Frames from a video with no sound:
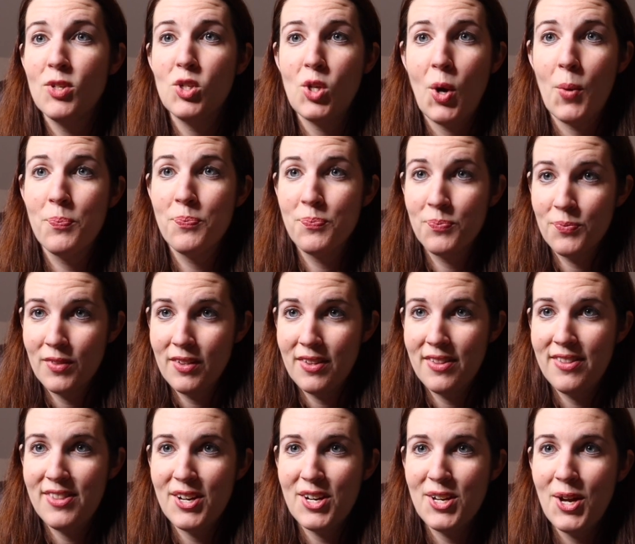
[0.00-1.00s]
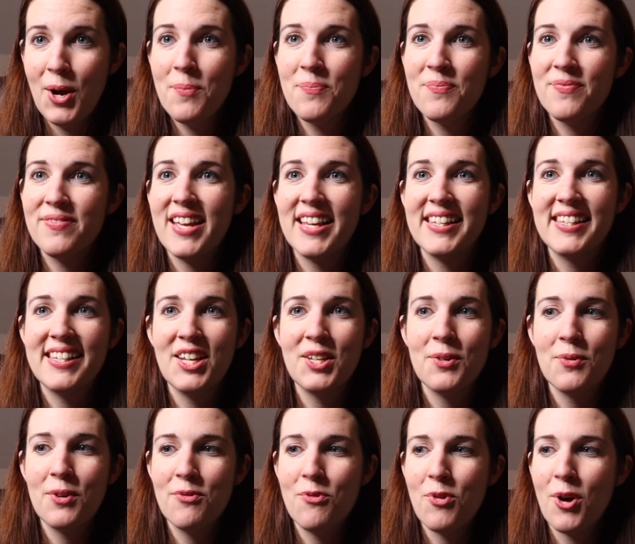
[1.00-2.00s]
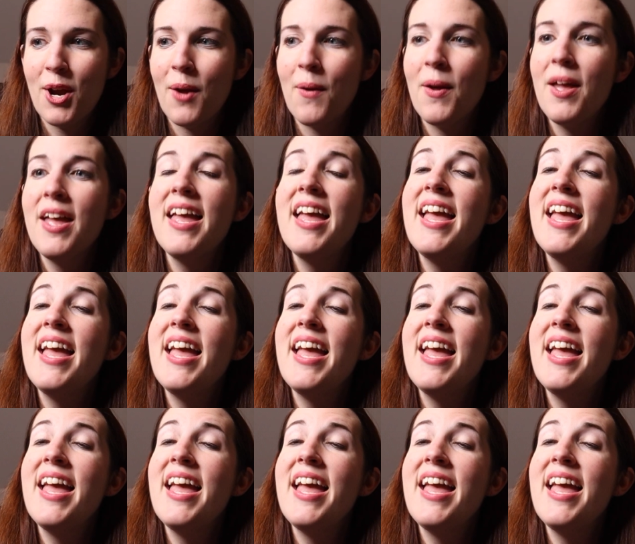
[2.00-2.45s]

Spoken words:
So there you go. That's another one for you.